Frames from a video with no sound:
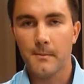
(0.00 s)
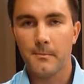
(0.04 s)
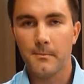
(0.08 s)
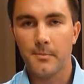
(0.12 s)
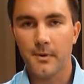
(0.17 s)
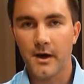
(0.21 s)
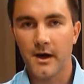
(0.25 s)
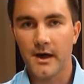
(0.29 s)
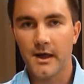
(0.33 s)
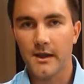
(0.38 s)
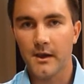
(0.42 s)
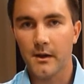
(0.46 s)

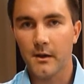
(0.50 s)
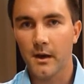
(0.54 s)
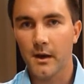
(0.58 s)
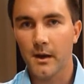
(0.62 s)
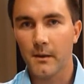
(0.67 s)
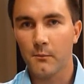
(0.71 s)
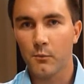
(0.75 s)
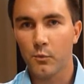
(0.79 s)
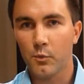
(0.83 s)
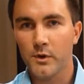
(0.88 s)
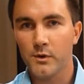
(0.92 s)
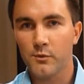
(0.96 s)

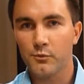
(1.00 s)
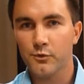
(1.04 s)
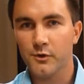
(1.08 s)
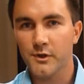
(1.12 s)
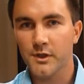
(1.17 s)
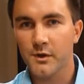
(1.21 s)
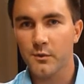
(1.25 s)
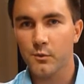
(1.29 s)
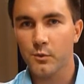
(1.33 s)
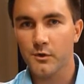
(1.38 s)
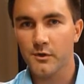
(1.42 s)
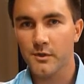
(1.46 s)
But we
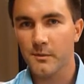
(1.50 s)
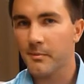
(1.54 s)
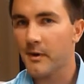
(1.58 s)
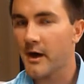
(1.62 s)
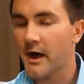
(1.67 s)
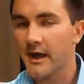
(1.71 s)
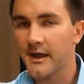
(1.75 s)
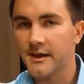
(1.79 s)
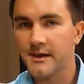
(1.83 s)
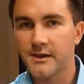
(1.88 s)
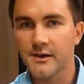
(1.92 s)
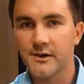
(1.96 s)
really were the
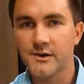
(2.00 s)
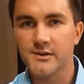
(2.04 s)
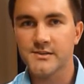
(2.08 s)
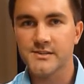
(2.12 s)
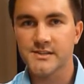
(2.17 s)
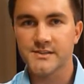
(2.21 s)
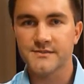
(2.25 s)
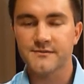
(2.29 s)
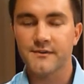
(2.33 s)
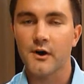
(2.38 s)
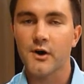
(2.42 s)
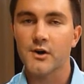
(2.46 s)
pioneers
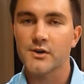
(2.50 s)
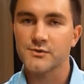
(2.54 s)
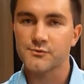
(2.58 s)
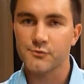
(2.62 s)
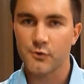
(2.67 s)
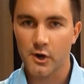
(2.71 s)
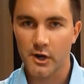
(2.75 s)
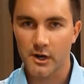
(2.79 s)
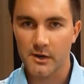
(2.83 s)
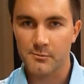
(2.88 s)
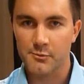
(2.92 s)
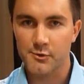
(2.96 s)
as far as
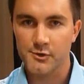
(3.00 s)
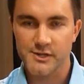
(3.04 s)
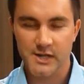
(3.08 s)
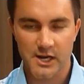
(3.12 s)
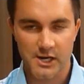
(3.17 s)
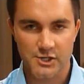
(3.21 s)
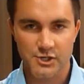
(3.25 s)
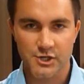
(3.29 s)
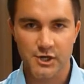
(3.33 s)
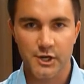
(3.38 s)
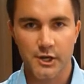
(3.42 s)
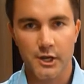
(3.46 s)
rugged
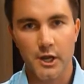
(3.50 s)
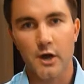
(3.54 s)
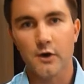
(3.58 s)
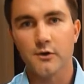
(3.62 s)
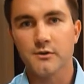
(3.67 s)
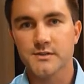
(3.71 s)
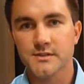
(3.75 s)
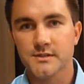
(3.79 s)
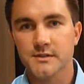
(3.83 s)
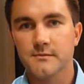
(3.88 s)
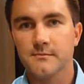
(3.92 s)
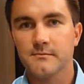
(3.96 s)
protection
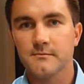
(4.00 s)
goes.